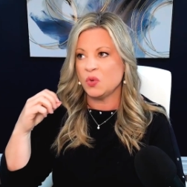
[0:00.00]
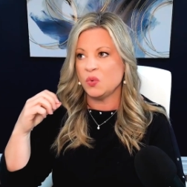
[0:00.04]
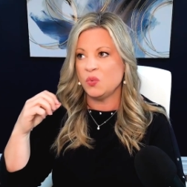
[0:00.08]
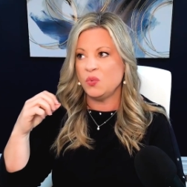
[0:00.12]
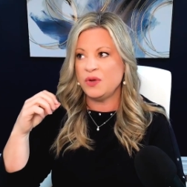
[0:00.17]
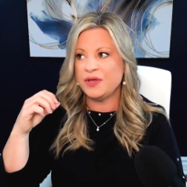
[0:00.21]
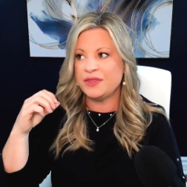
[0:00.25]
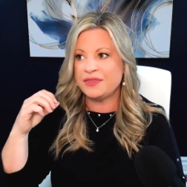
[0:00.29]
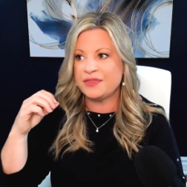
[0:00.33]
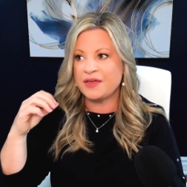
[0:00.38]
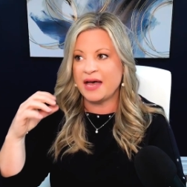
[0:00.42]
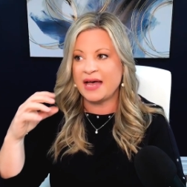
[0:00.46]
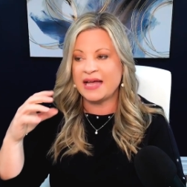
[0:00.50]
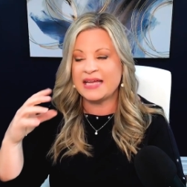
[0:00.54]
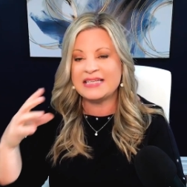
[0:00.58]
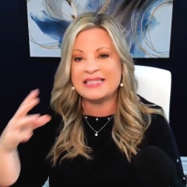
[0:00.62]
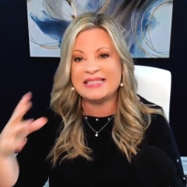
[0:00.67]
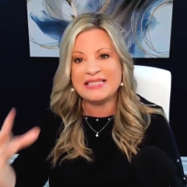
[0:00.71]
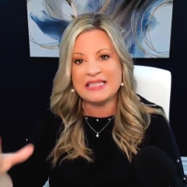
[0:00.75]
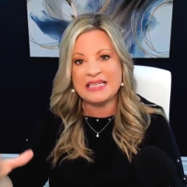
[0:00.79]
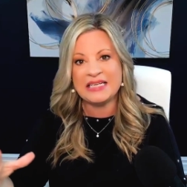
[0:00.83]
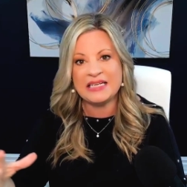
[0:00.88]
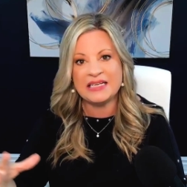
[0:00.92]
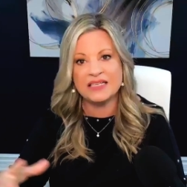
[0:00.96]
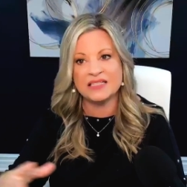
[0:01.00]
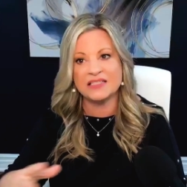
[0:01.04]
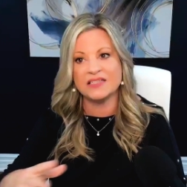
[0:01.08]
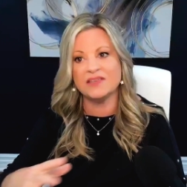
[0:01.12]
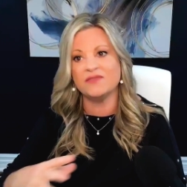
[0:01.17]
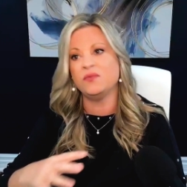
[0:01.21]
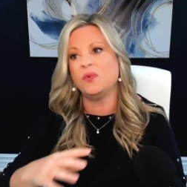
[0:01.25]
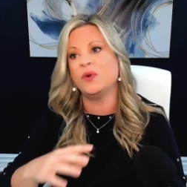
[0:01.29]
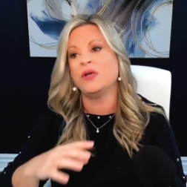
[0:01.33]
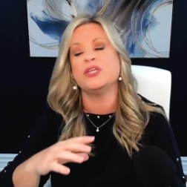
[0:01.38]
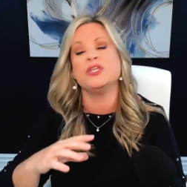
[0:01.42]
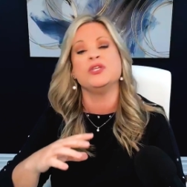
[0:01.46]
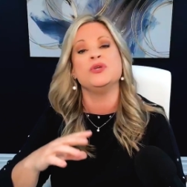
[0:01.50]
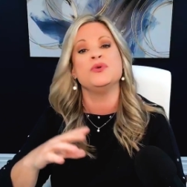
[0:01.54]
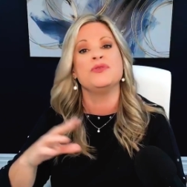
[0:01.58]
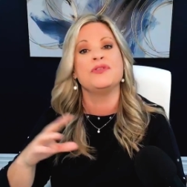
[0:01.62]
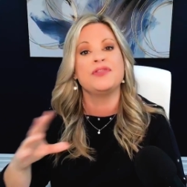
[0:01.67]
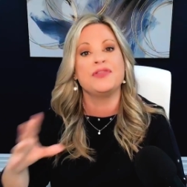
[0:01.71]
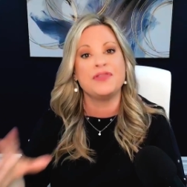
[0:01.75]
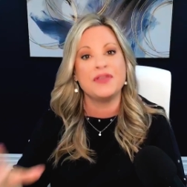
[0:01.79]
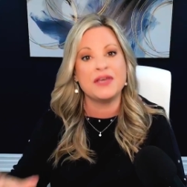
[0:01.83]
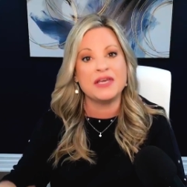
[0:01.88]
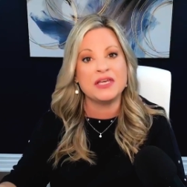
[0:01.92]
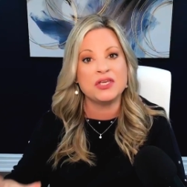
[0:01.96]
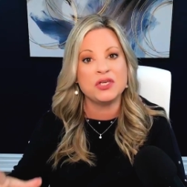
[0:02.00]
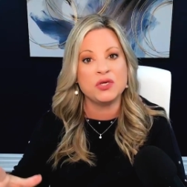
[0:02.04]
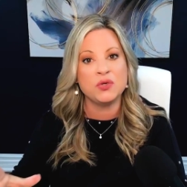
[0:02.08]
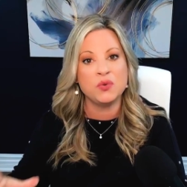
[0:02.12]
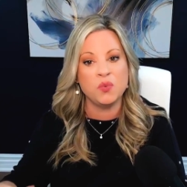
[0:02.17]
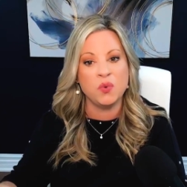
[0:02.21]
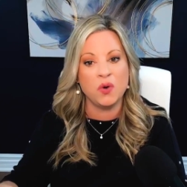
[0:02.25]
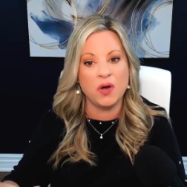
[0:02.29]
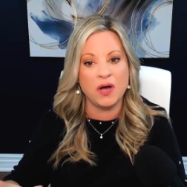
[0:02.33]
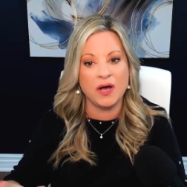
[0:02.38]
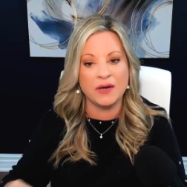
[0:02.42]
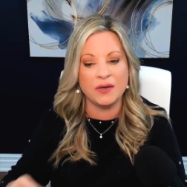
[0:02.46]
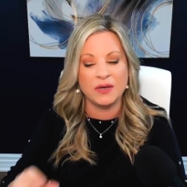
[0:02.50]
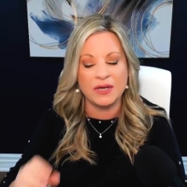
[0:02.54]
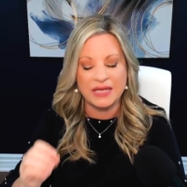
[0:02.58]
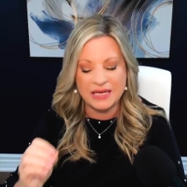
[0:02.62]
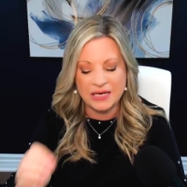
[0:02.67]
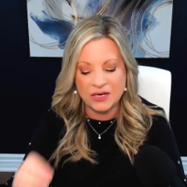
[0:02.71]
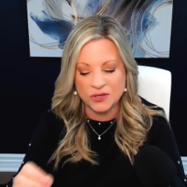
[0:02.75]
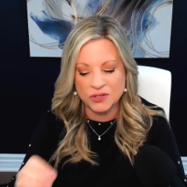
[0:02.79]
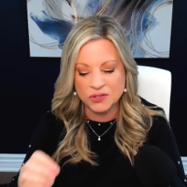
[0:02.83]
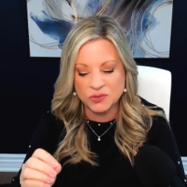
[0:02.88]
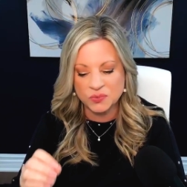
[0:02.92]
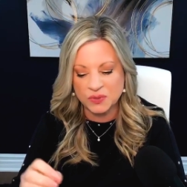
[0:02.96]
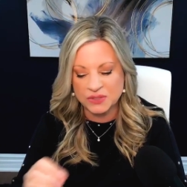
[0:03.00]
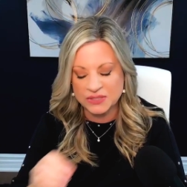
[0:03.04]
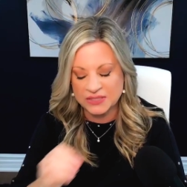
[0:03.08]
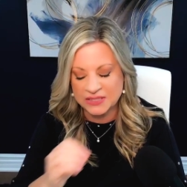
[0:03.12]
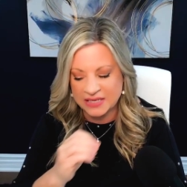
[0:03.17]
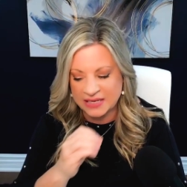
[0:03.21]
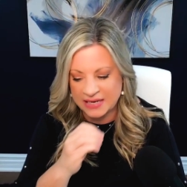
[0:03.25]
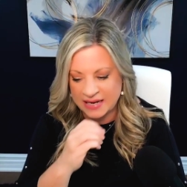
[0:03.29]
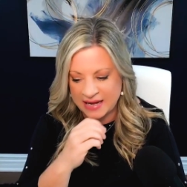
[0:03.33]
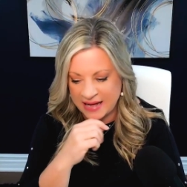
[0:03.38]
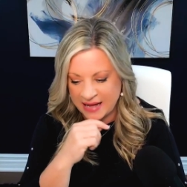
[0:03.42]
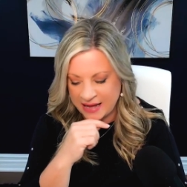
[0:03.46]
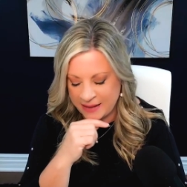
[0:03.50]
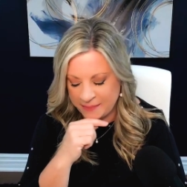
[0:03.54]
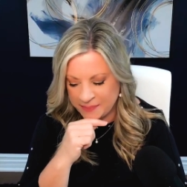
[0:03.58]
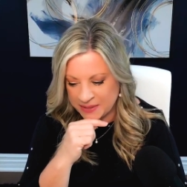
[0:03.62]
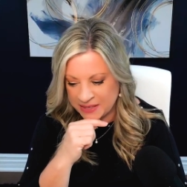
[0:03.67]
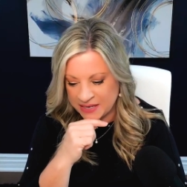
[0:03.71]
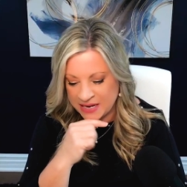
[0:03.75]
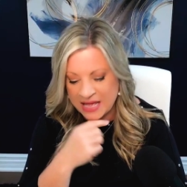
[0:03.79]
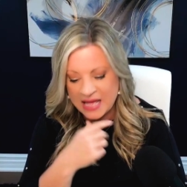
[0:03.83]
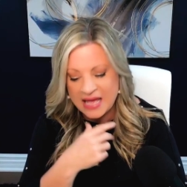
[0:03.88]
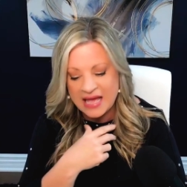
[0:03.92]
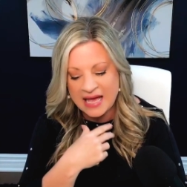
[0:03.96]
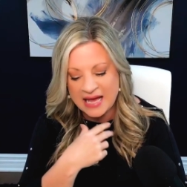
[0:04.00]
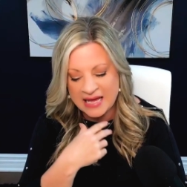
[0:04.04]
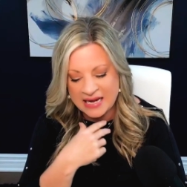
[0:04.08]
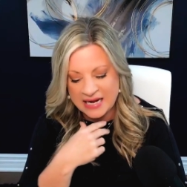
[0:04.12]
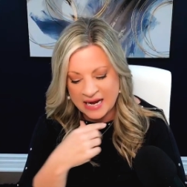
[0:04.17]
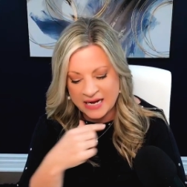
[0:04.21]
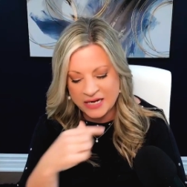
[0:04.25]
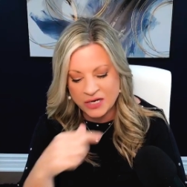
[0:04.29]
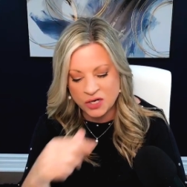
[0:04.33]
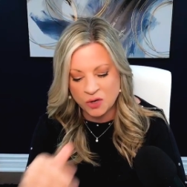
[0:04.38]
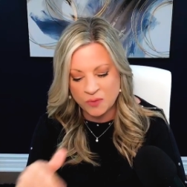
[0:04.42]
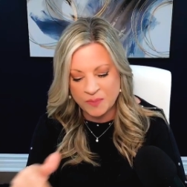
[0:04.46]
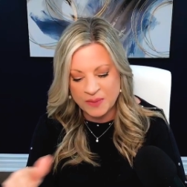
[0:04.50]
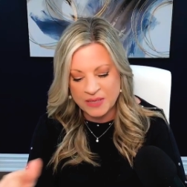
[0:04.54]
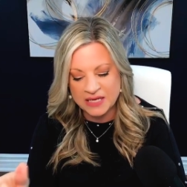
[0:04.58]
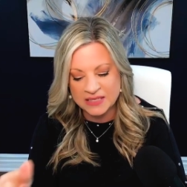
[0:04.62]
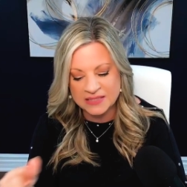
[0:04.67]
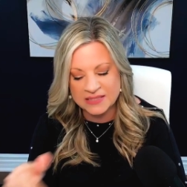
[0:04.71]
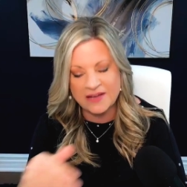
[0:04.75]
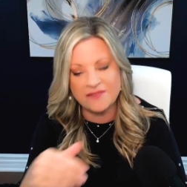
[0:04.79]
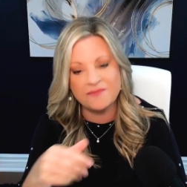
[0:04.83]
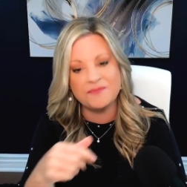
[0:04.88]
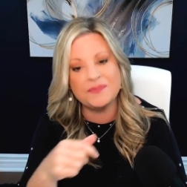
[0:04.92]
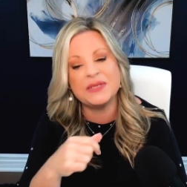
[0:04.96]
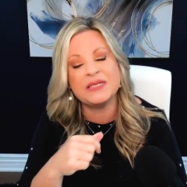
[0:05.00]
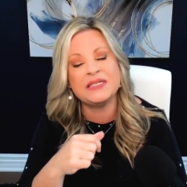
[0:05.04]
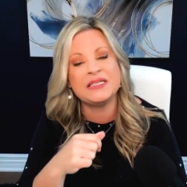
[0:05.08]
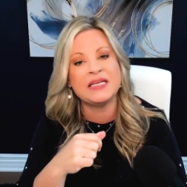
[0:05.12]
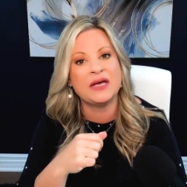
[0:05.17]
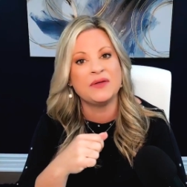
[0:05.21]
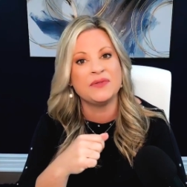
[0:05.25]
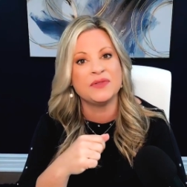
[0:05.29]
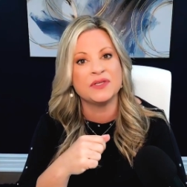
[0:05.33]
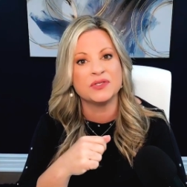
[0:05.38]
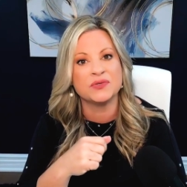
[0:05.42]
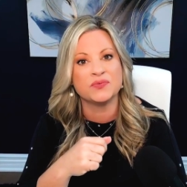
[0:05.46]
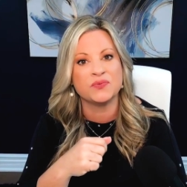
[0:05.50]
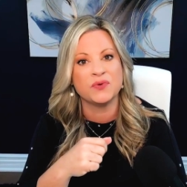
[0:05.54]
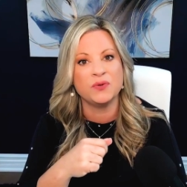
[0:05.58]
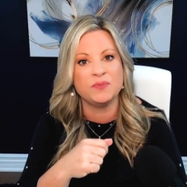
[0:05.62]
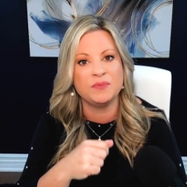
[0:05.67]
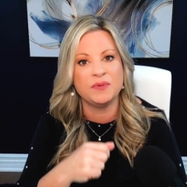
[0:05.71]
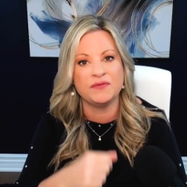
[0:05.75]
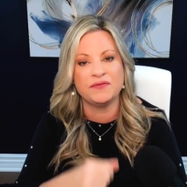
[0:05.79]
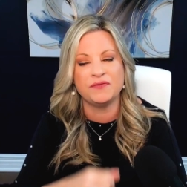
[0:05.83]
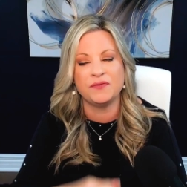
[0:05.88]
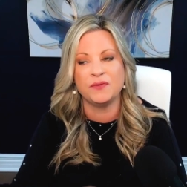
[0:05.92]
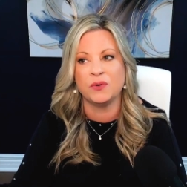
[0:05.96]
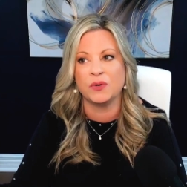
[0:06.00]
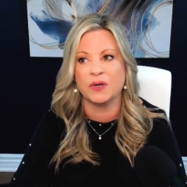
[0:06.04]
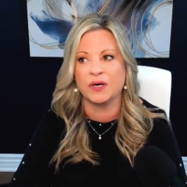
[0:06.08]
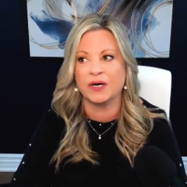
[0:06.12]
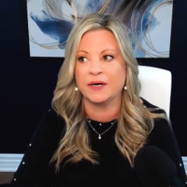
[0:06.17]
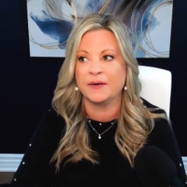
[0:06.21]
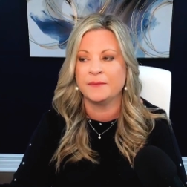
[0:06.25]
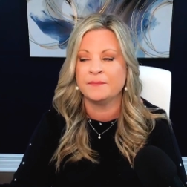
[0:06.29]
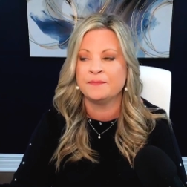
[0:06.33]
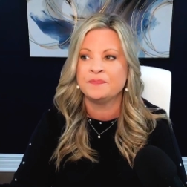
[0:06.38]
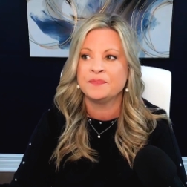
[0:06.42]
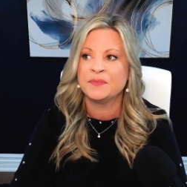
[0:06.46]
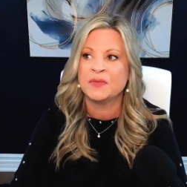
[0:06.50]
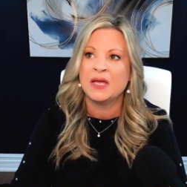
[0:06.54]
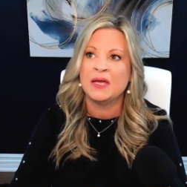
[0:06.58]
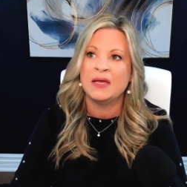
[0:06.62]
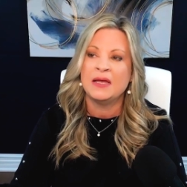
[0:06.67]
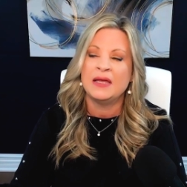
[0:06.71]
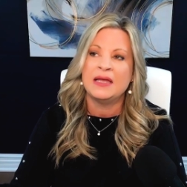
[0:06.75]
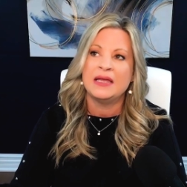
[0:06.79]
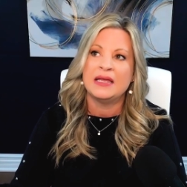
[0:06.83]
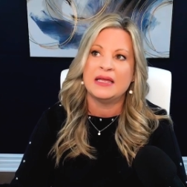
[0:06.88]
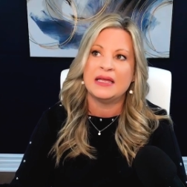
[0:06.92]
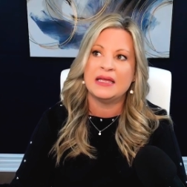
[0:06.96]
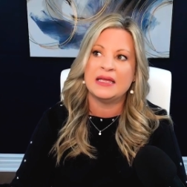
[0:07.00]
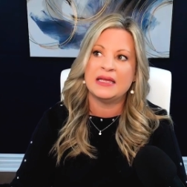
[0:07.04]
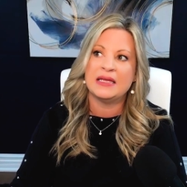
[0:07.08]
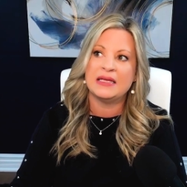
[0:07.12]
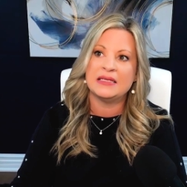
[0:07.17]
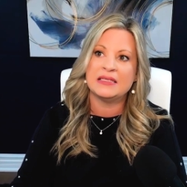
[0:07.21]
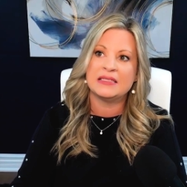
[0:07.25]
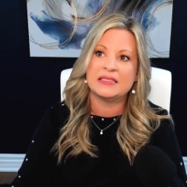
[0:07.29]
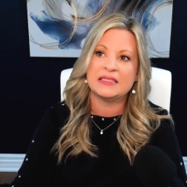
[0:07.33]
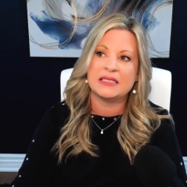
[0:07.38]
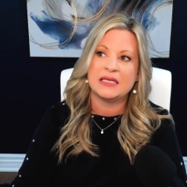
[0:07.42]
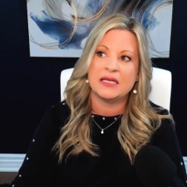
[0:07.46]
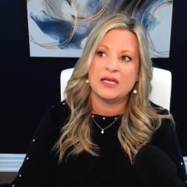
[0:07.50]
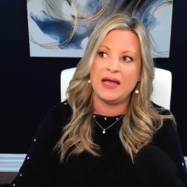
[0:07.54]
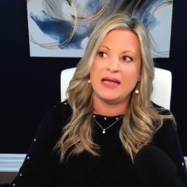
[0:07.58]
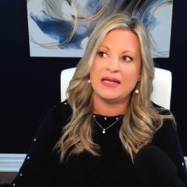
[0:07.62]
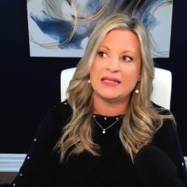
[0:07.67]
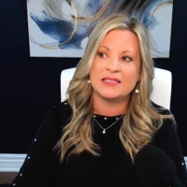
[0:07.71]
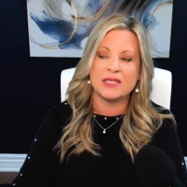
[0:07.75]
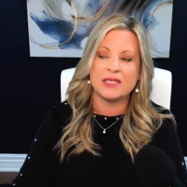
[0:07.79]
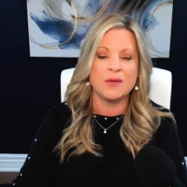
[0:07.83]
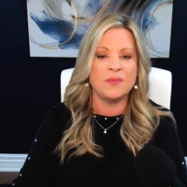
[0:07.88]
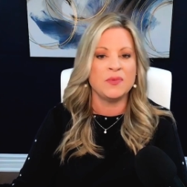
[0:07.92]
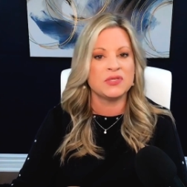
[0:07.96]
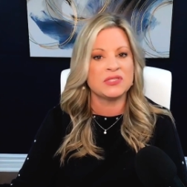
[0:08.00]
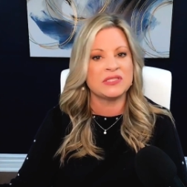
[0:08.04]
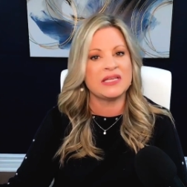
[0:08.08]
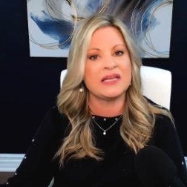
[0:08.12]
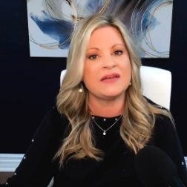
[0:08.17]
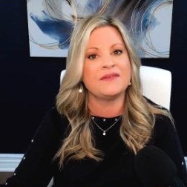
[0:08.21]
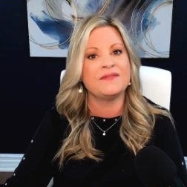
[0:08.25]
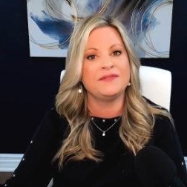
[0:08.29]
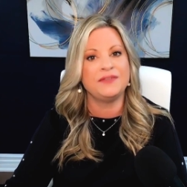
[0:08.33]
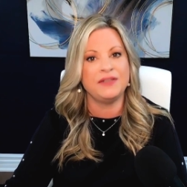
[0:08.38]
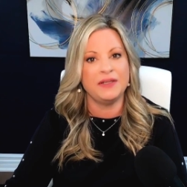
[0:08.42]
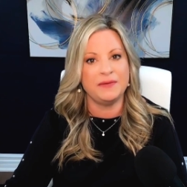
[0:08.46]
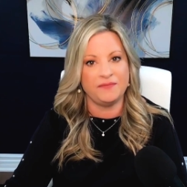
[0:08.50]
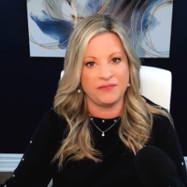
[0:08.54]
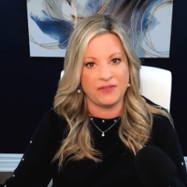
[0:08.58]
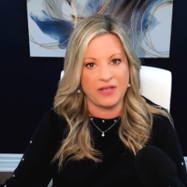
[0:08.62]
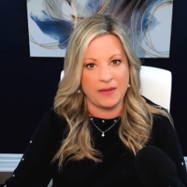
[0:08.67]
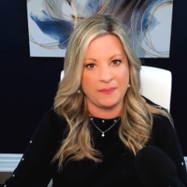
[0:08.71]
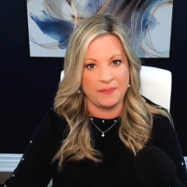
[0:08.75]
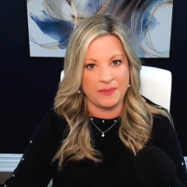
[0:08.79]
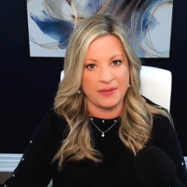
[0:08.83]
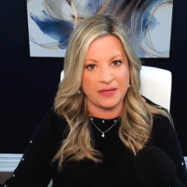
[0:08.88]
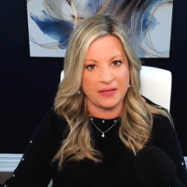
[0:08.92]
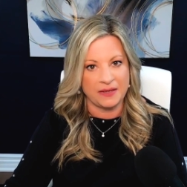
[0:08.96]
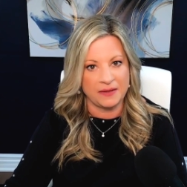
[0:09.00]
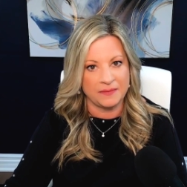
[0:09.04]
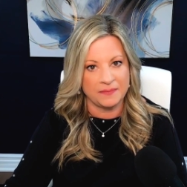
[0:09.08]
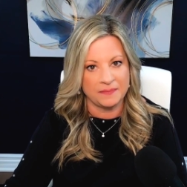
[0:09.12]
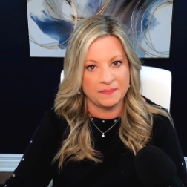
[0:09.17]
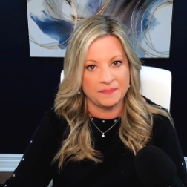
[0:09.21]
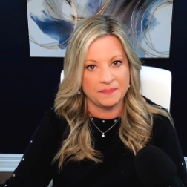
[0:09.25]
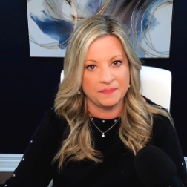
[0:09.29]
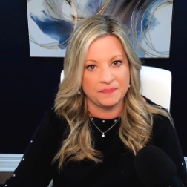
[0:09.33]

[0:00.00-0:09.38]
with ideas of what you think you want, here's what's going to happen. And I know because I've been down this road before is uh, it's almost like flip-flopping.